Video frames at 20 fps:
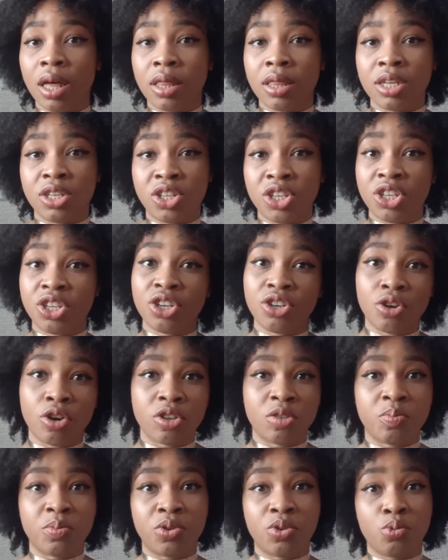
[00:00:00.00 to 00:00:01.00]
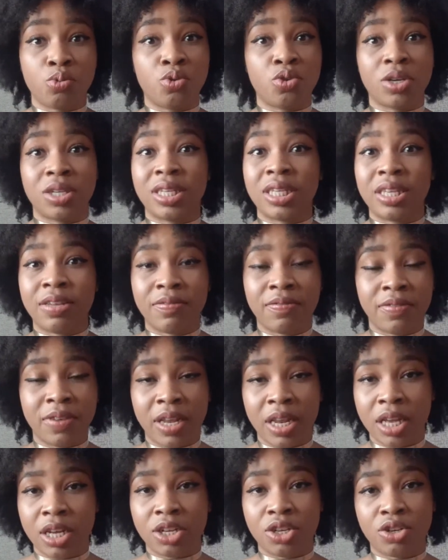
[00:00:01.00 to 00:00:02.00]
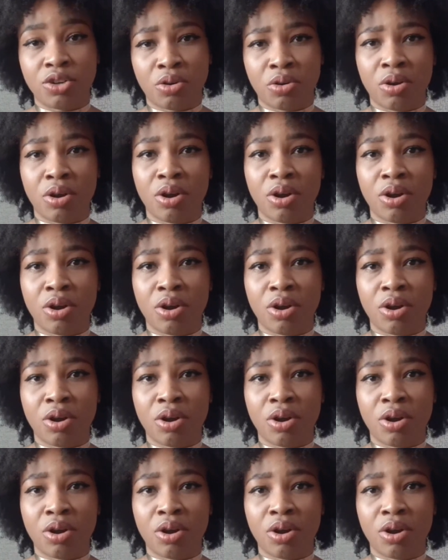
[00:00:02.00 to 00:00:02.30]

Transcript: the teaching hospital, which was in the village,